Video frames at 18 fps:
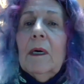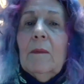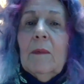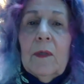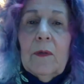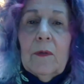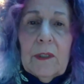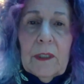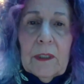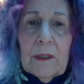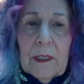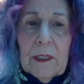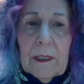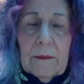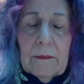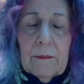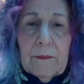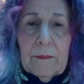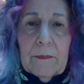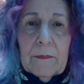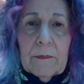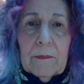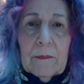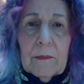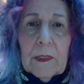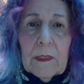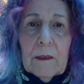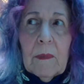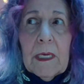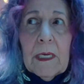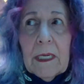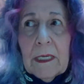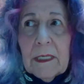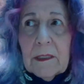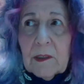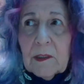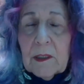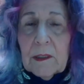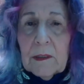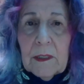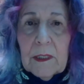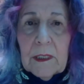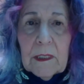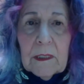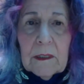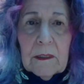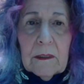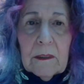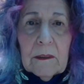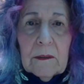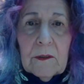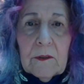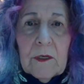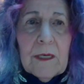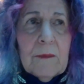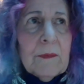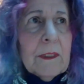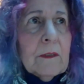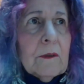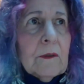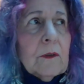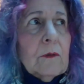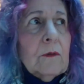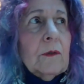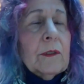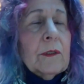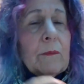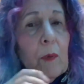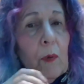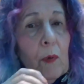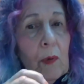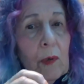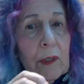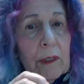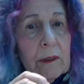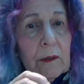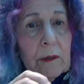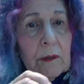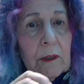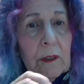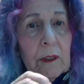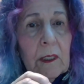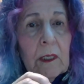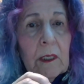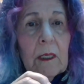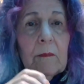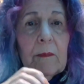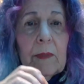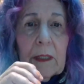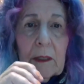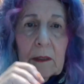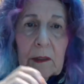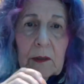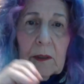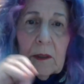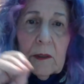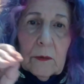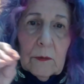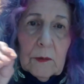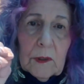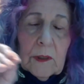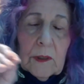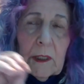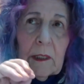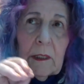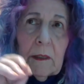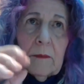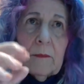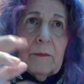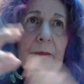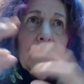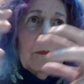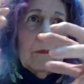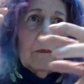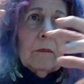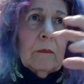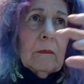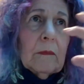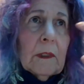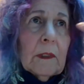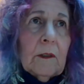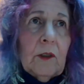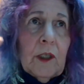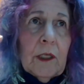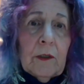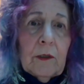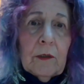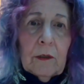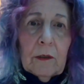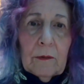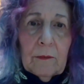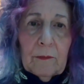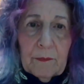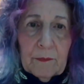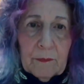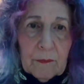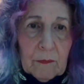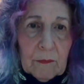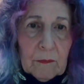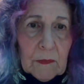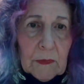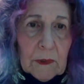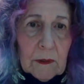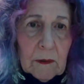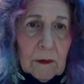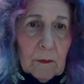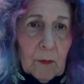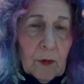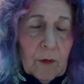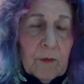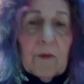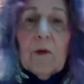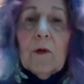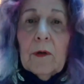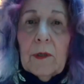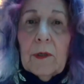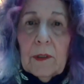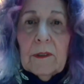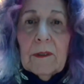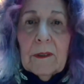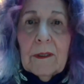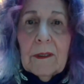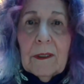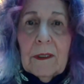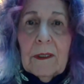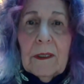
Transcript: My mother did that. My aunts did that. Dropped out of school. The boys, because this was a gender preferred